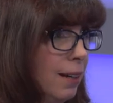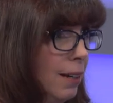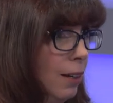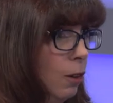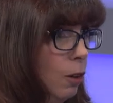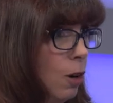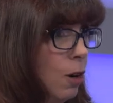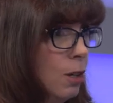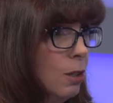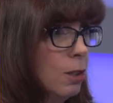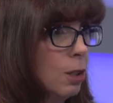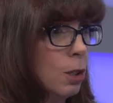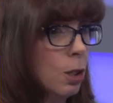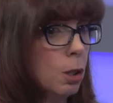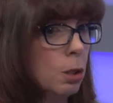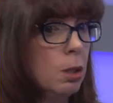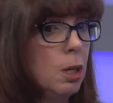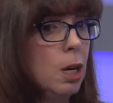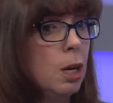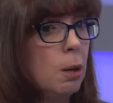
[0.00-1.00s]
any
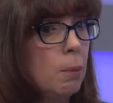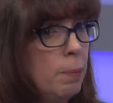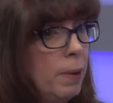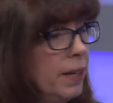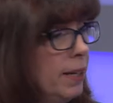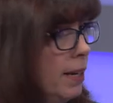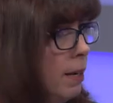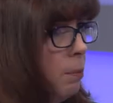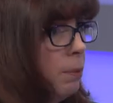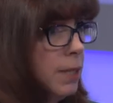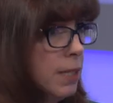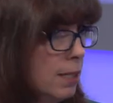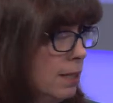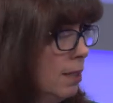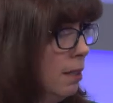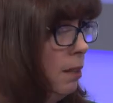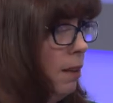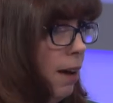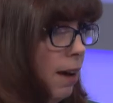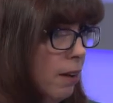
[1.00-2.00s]
longer, but he was
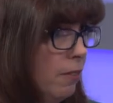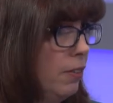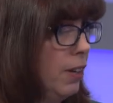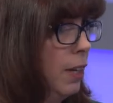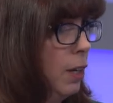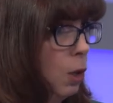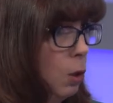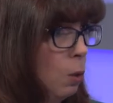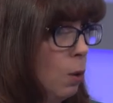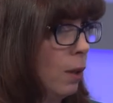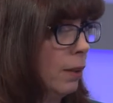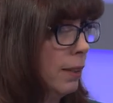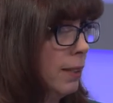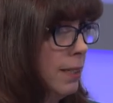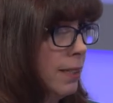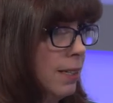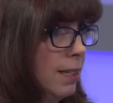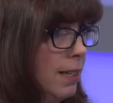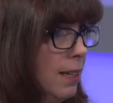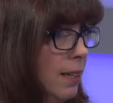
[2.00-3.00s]
still having a
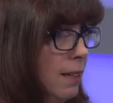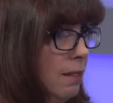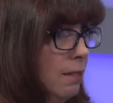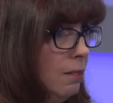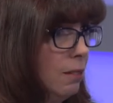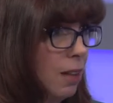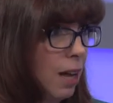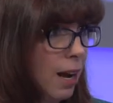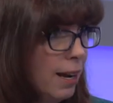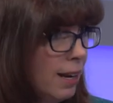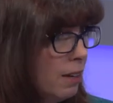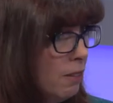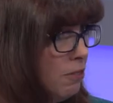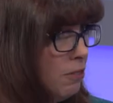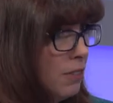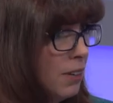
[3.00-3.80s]
quality life.